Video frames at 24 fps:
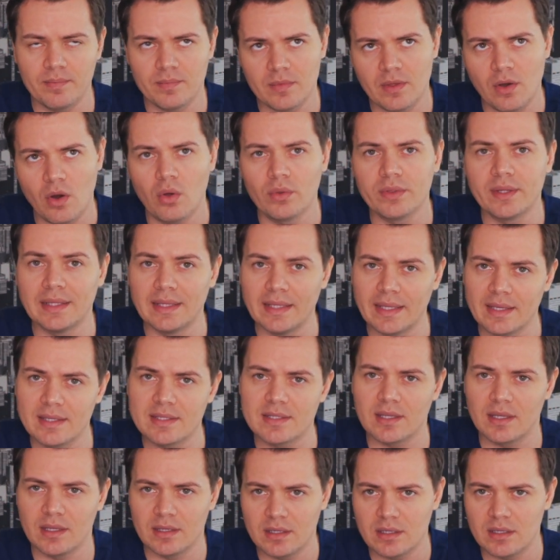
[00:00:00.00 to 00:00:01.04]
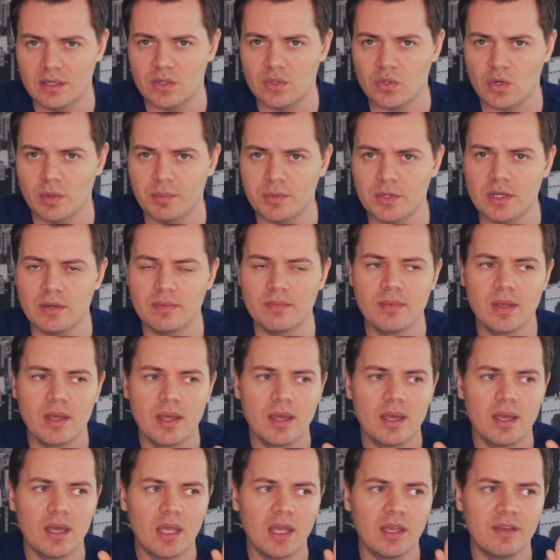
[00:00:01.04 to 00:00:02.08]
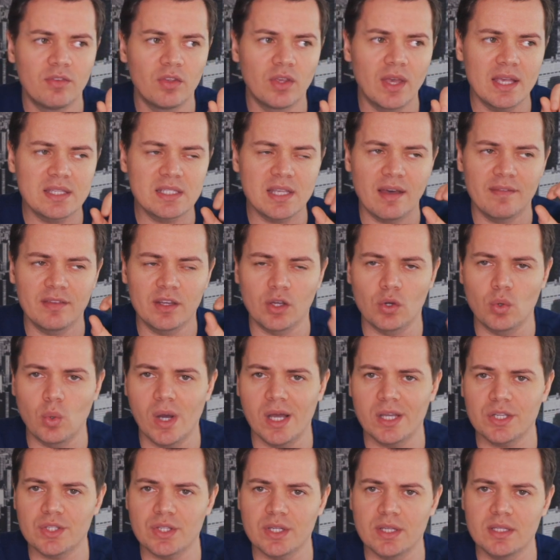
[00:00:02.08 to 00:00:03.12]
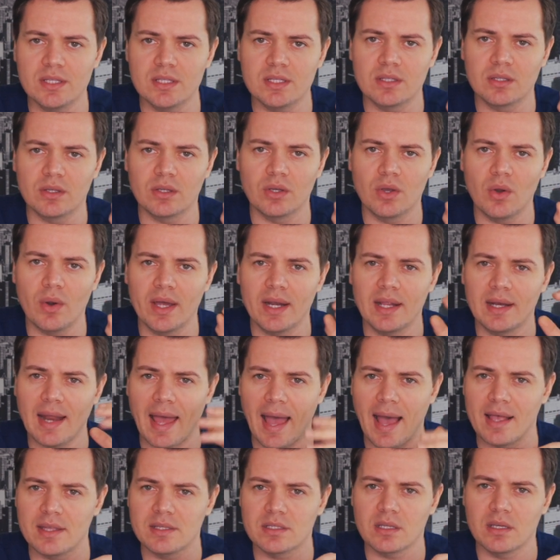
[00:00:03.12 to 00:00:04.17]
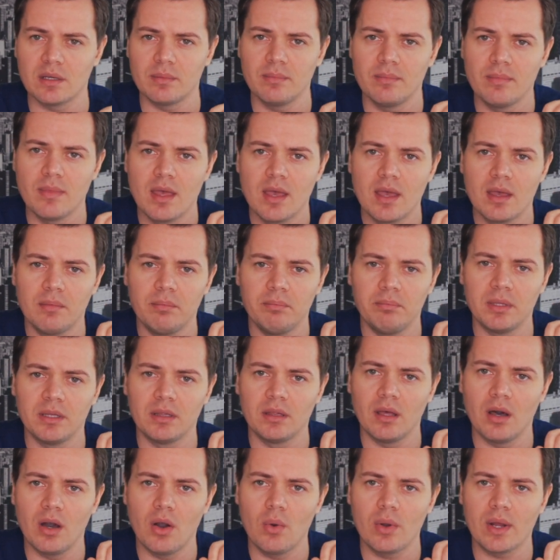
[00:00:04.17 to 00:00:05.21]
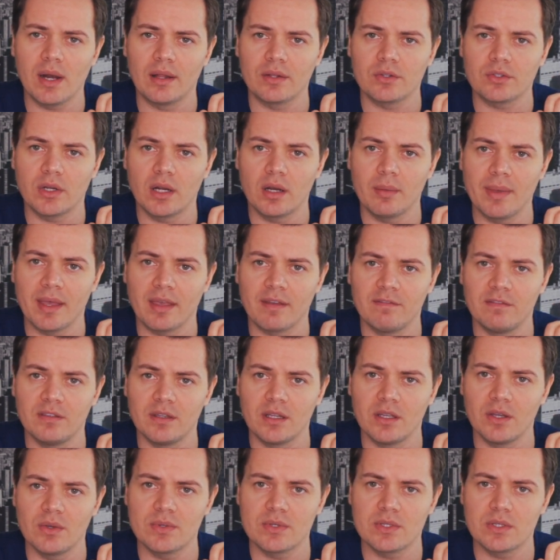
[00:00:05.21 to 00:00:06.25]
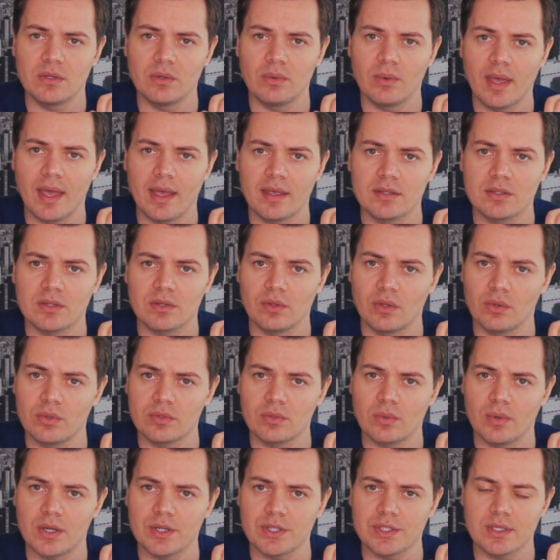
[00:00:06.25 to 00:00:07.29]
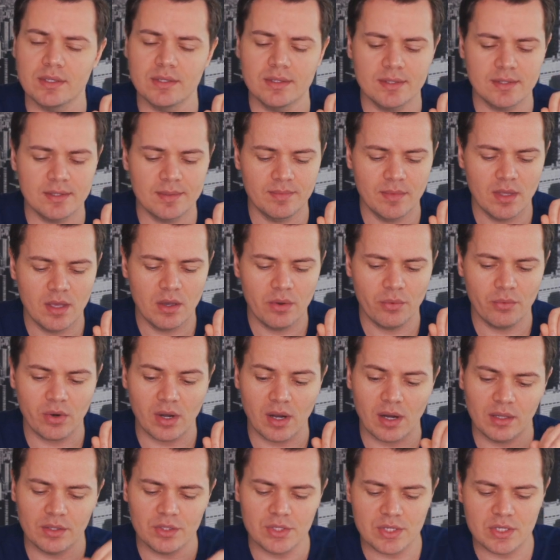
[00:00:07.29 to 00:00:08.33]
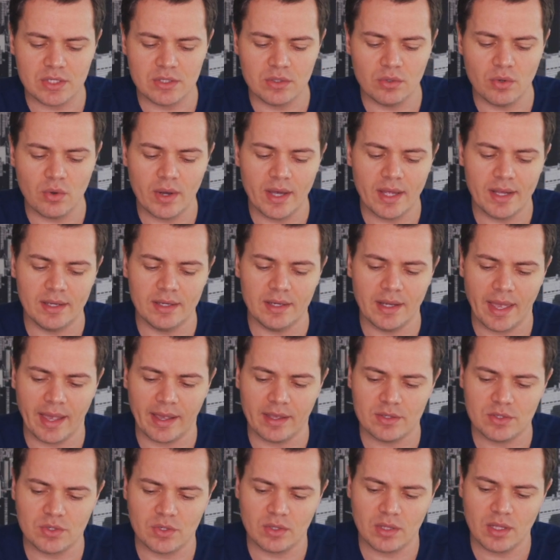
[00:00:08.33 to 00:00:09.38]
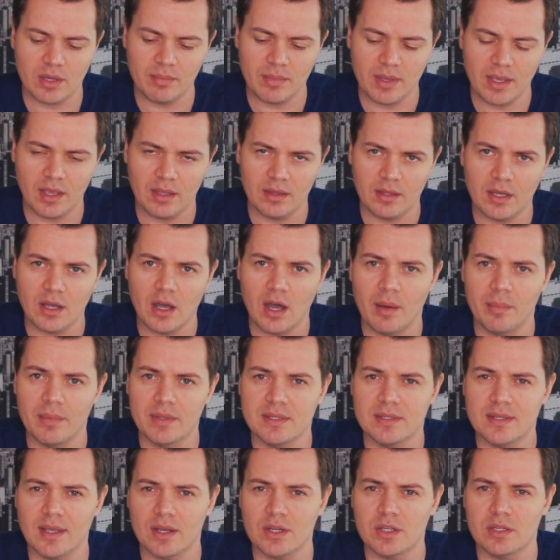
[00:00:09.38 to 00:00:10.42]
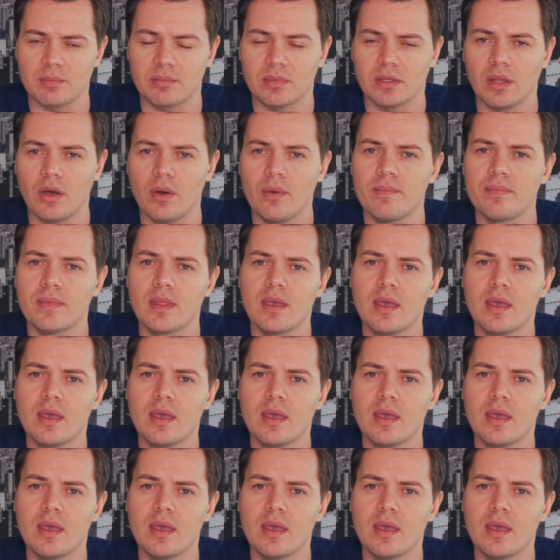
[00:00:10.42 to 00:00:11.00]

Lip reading: all the links in the description. If you guys have any questions, go ahead and ask them below, and I'll try to make videos to answer those questions, where I'll just go ahead and answer them in the comment section below.